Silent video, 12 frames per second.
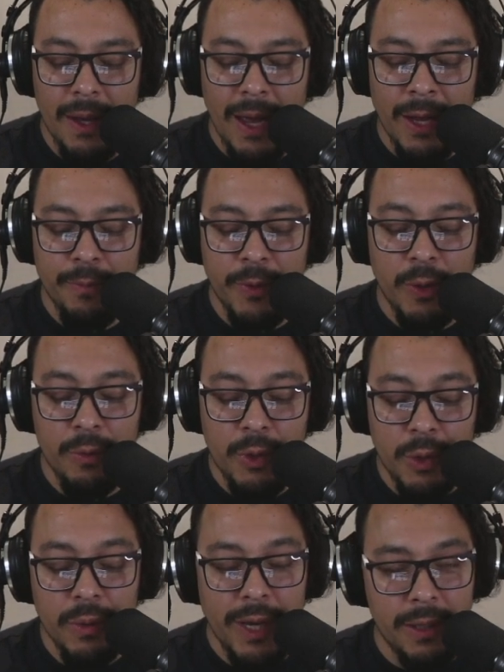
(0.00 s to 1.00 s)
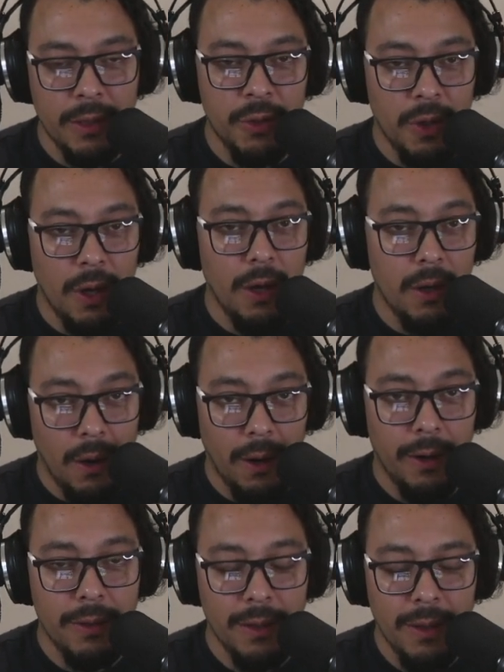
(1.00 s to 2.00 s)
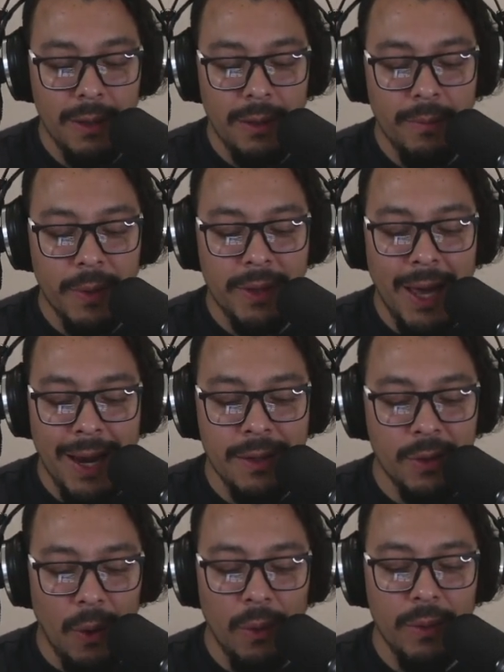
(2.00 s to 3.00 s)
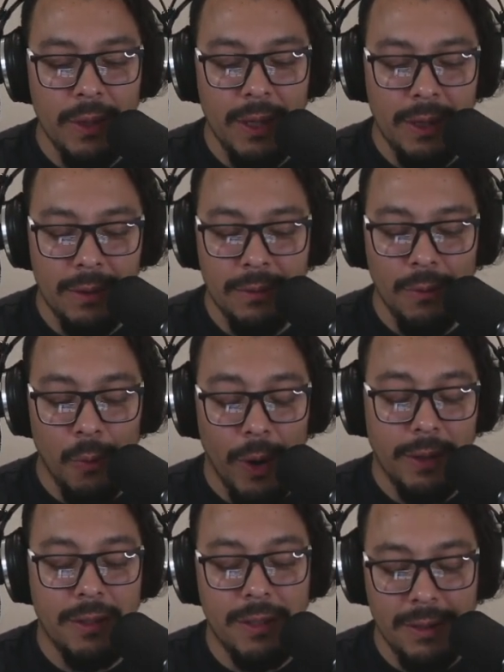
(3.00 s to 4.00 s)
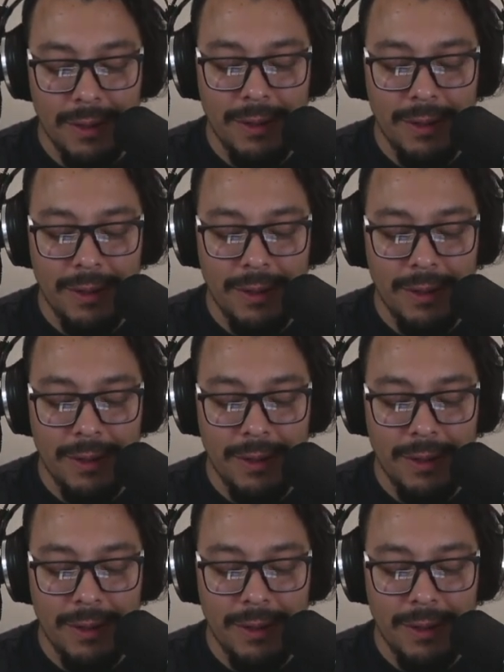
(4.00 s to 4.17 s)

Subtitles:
you do get to draw a card, but that is only once.